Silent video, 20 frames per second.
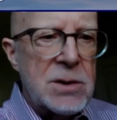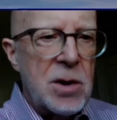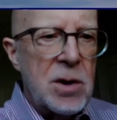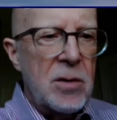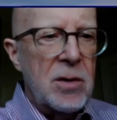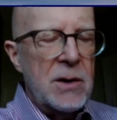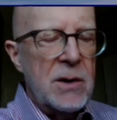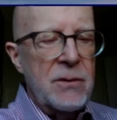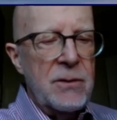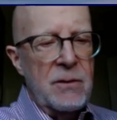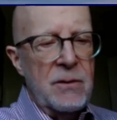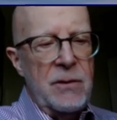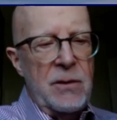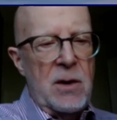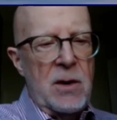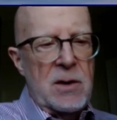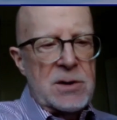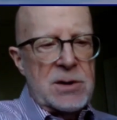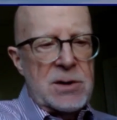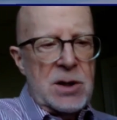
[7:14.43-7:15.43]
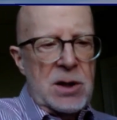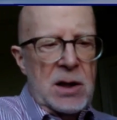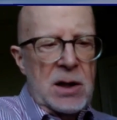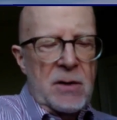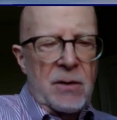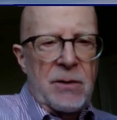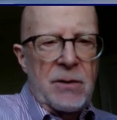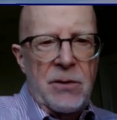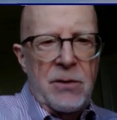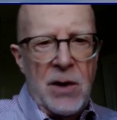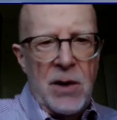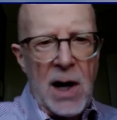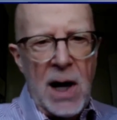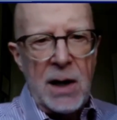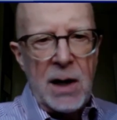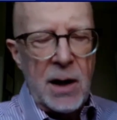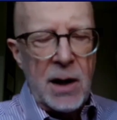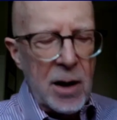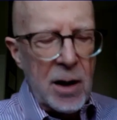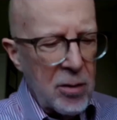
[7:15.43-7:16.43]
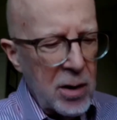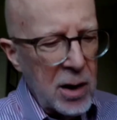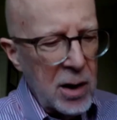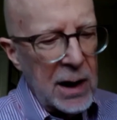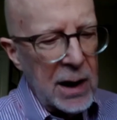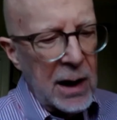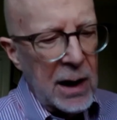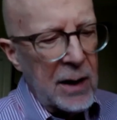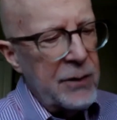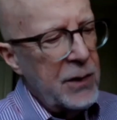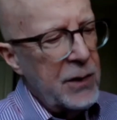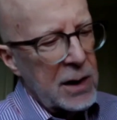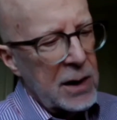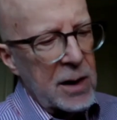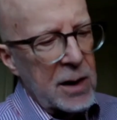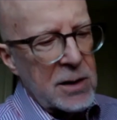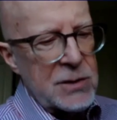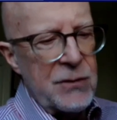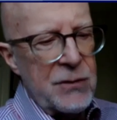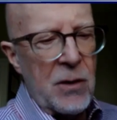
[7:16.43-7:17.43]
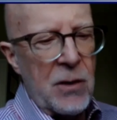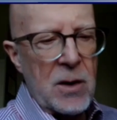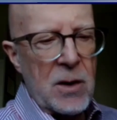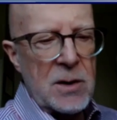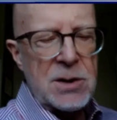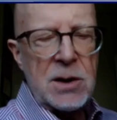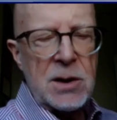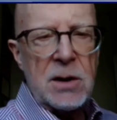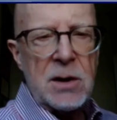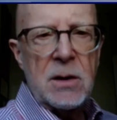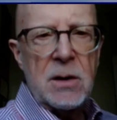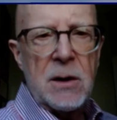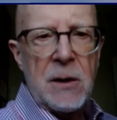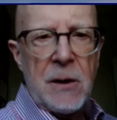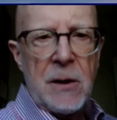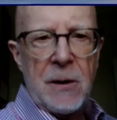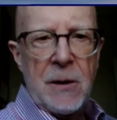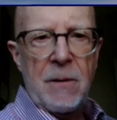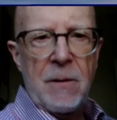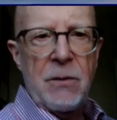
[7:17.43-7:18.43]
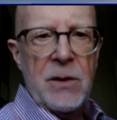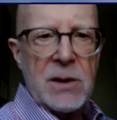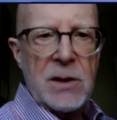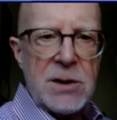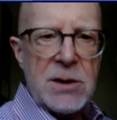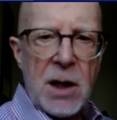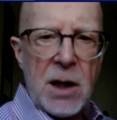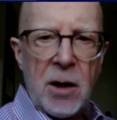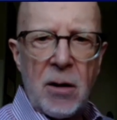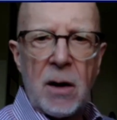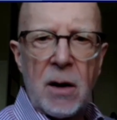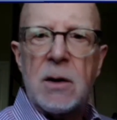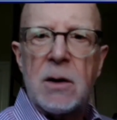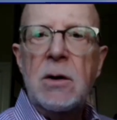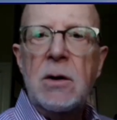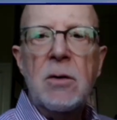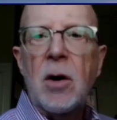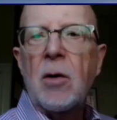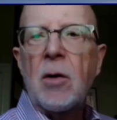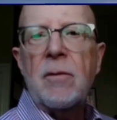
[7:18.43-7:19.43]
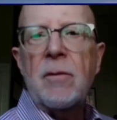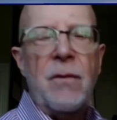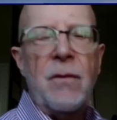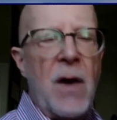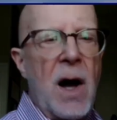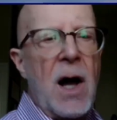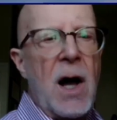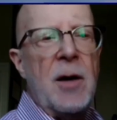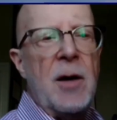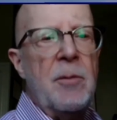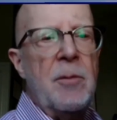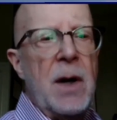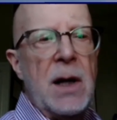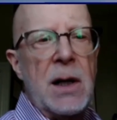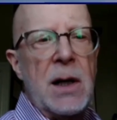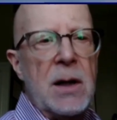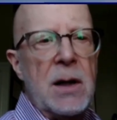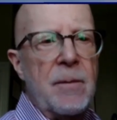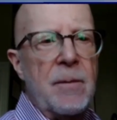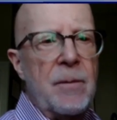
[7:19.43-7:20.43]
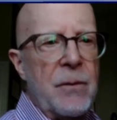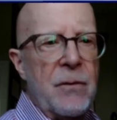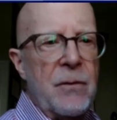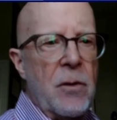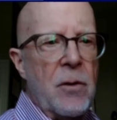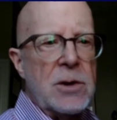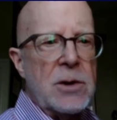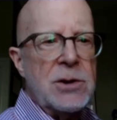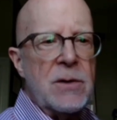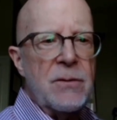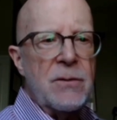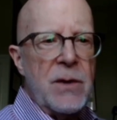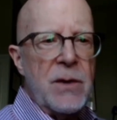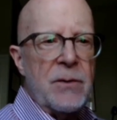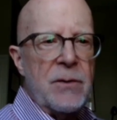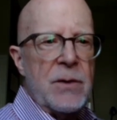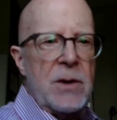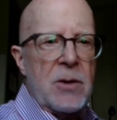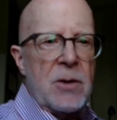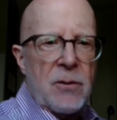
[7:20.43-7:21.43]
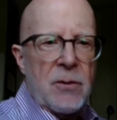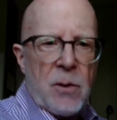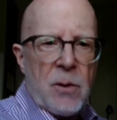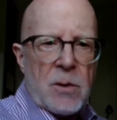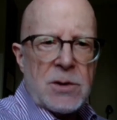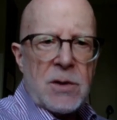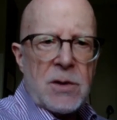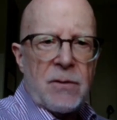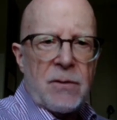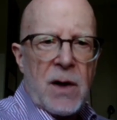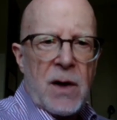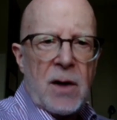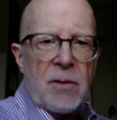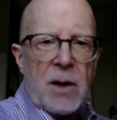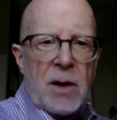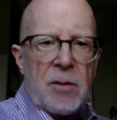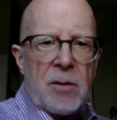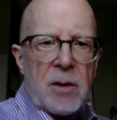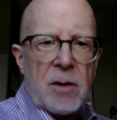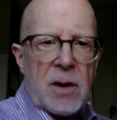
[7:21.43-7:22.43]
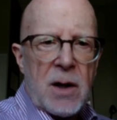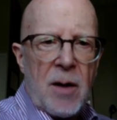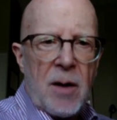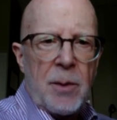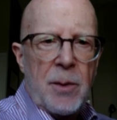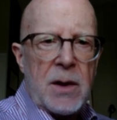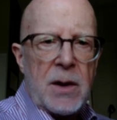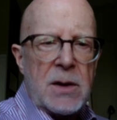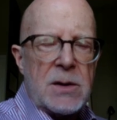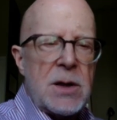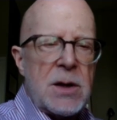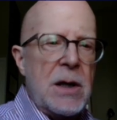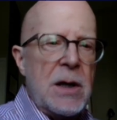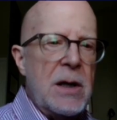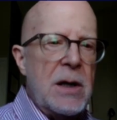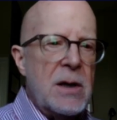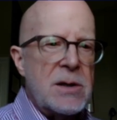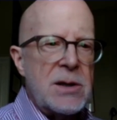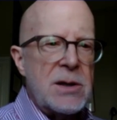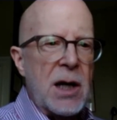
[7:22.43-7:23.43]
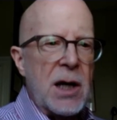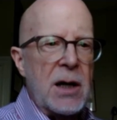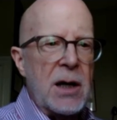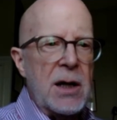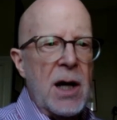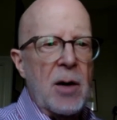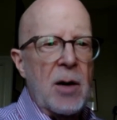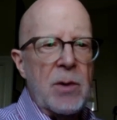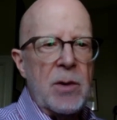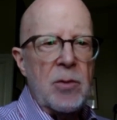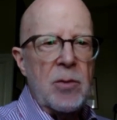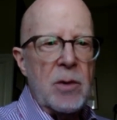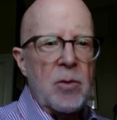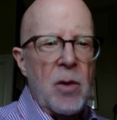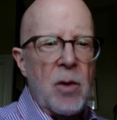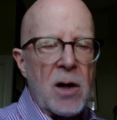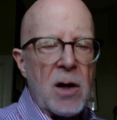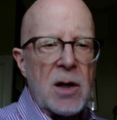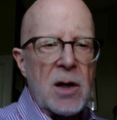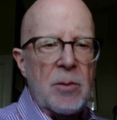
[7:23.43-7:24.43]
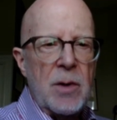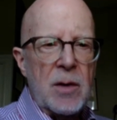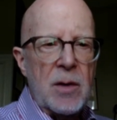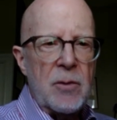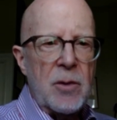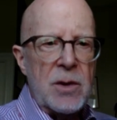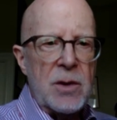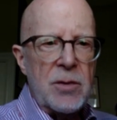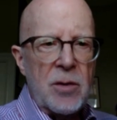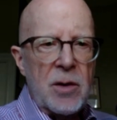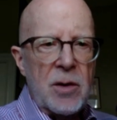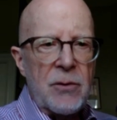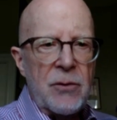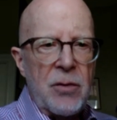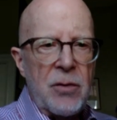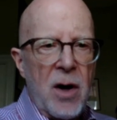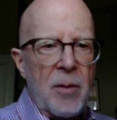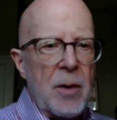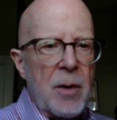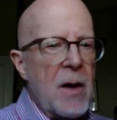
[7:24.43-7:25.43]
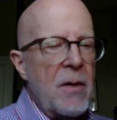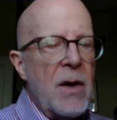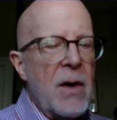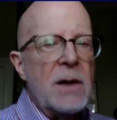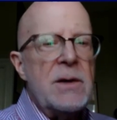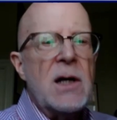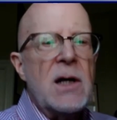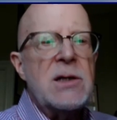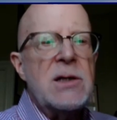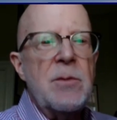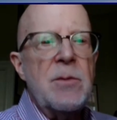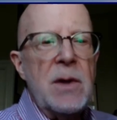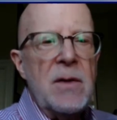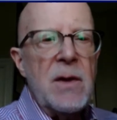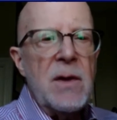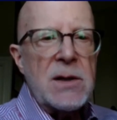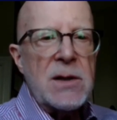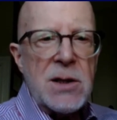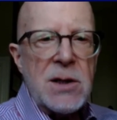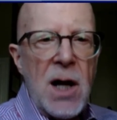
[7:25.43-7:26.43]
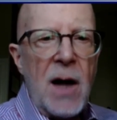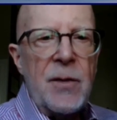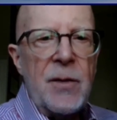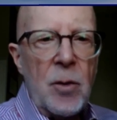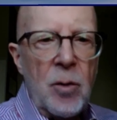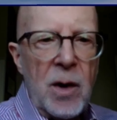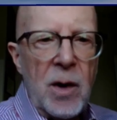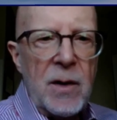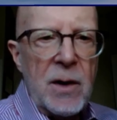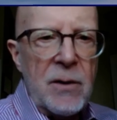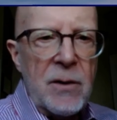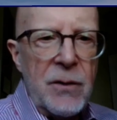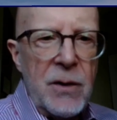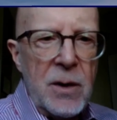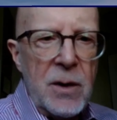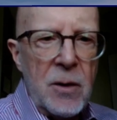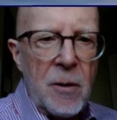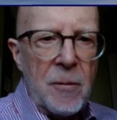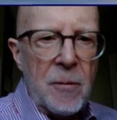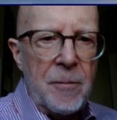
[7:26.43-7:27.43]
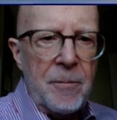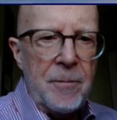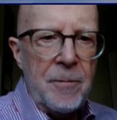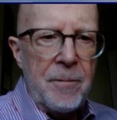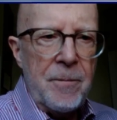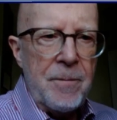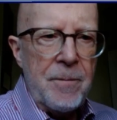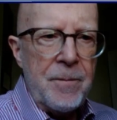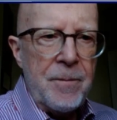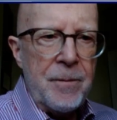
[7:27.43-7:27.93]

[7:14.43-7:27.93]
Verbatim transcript: It was certainly false in that era, and I think it's false in this era. You don't find many Fortune 50 or Fortune 500 companies saying, "Yeah, we would welcome a return of Trump." That doesn't mean that's not the way they feel.